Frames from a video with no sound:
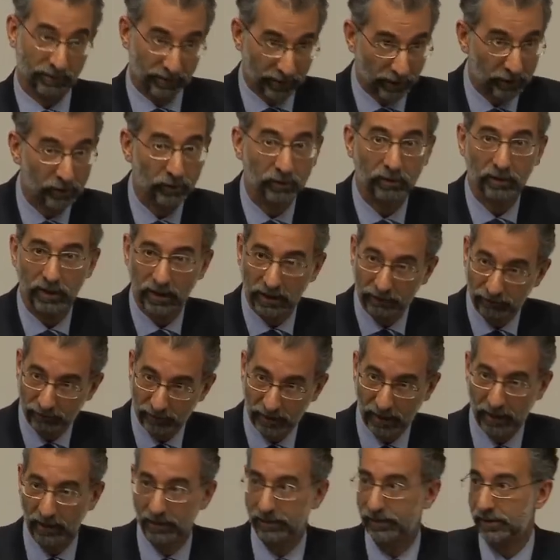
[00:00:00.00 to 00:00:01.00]
though in
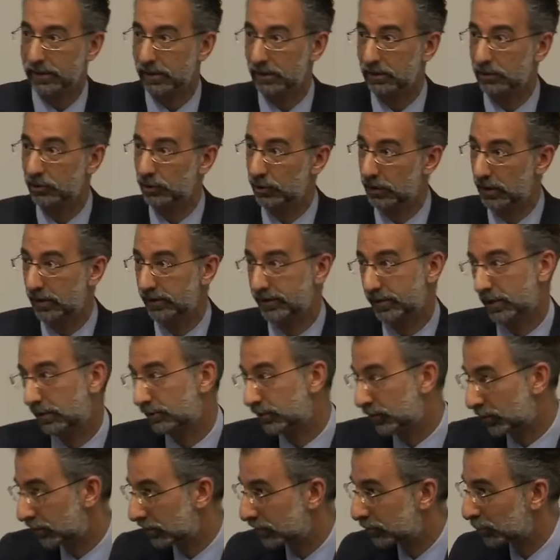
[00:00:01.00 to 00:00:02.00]
reality she is.
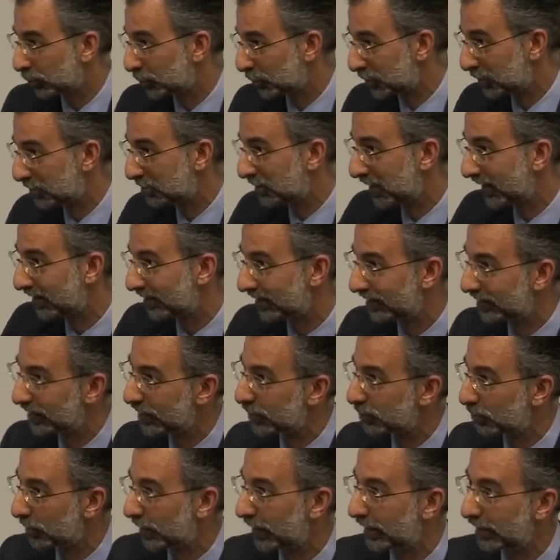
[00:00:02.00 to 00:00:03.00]
I'm sorry to talk to you about it in
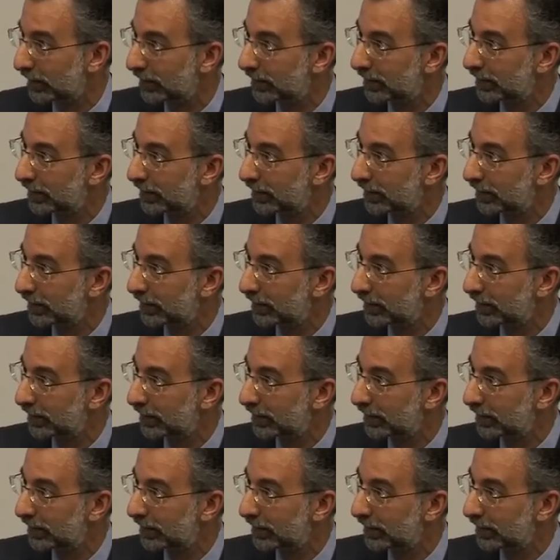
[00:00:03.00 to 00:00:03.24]
this way.